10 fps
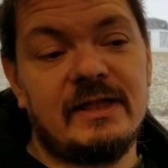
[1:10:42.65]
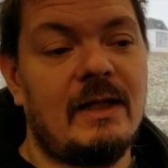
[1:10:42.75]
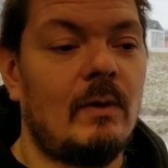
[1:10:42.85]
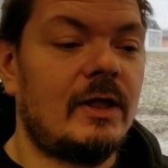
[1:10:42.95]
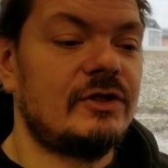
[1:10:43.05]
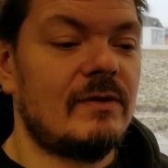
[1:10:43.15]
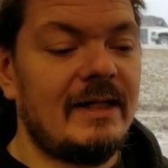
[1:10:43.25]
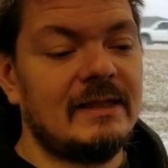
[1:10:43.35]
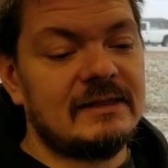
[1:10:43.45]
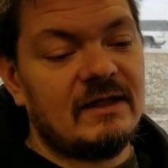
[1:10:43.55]
They want to
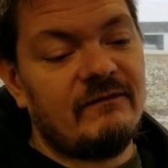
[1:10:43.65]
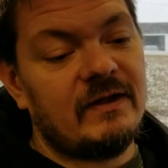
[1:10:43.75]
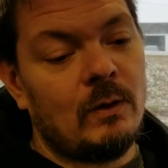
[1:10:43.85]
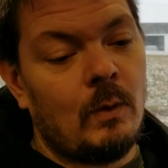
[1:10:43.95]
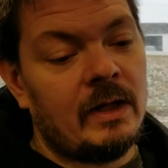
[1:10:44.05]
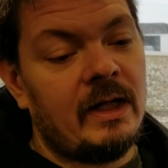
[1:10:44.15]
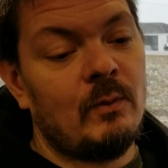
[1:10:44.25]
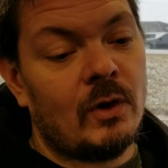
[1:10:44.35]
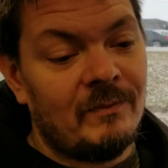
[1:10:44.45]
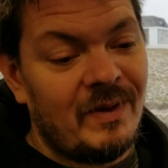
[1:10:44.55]
trade in stuff they don't want
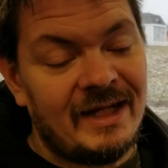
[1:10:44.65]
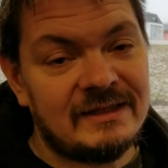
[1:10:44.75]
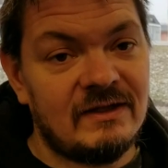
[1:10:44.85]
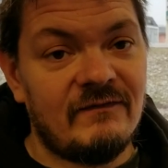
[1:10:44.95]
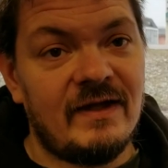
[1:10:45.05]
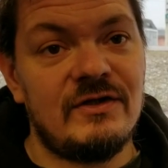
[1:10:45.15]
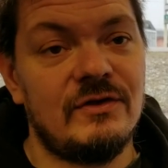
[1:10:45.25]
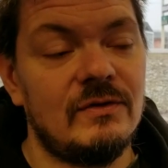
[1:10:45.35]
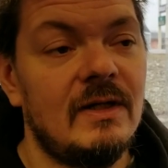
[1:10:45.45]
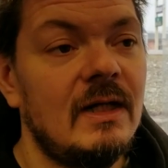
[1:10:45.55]
anymore and buy stuff they
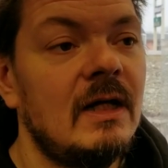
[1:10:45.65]
do.